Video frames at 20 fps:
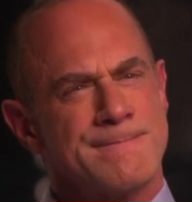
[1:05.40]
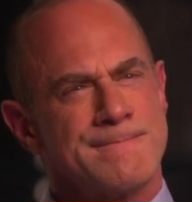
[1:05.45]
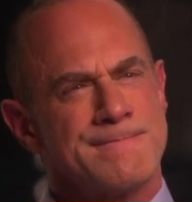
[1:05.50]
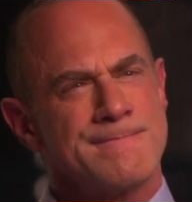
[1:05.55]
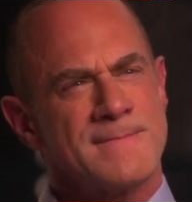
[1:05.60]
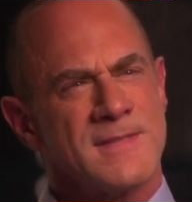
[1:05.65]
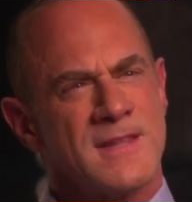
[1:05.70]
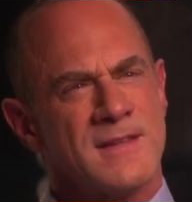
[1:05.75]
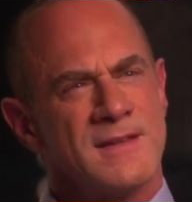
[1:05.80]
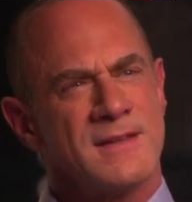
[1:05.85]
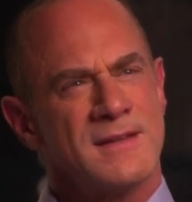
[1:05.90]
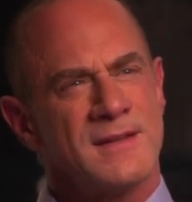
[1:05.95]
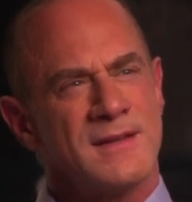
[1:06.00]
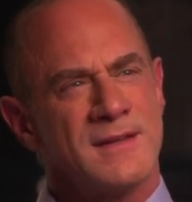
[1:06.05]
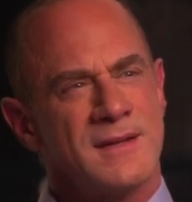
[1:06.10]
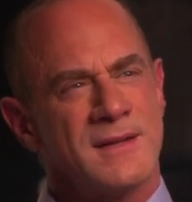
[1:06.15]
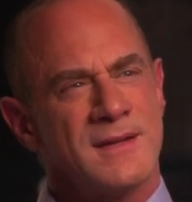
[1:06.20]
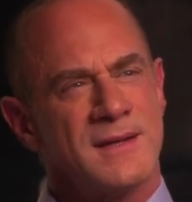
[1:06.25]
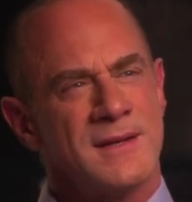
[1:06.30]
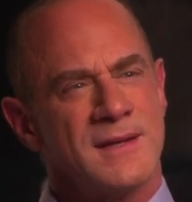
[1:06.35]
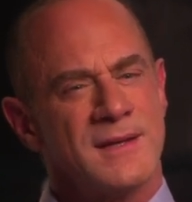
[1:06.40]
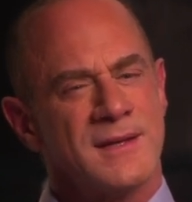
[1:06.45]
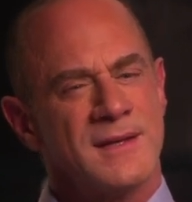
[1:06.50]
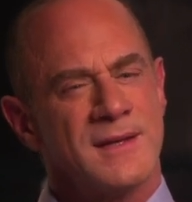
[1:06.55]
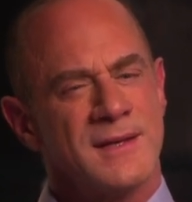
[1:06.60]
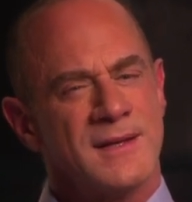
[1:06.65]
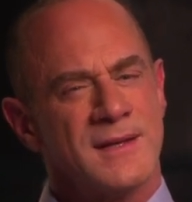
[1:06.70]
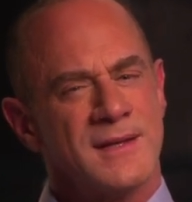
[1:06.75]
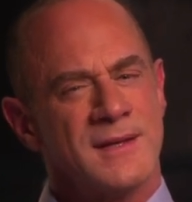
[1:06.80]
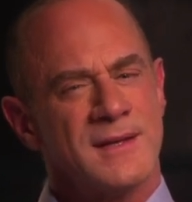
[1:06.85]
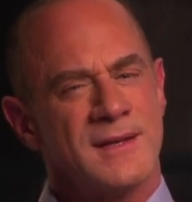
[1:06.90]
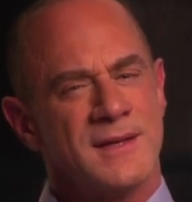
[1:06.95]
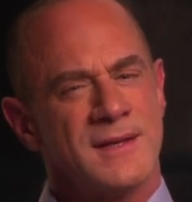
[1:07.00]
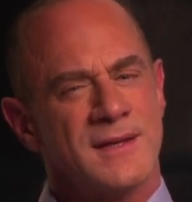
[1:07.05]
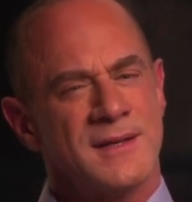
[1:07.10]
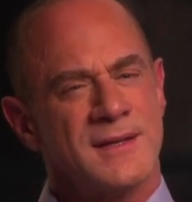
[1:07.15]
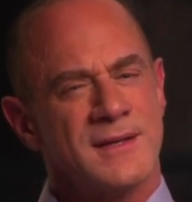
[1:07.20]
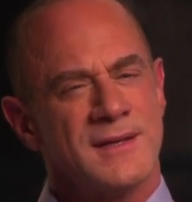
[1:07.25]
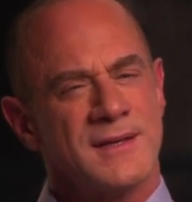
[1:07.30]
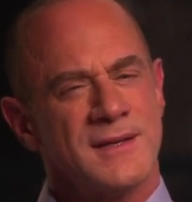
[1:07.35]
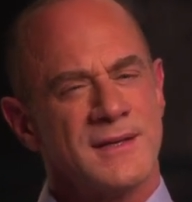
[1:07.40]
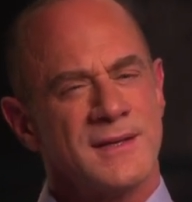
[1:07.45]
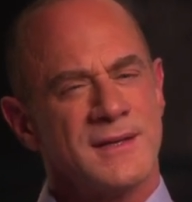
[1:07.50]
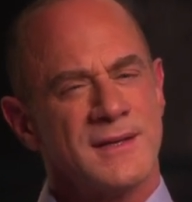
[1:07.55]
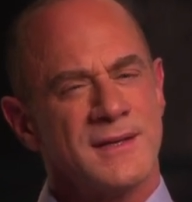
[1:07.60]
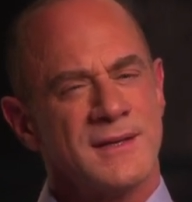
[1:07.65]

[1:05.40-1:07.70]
(silence)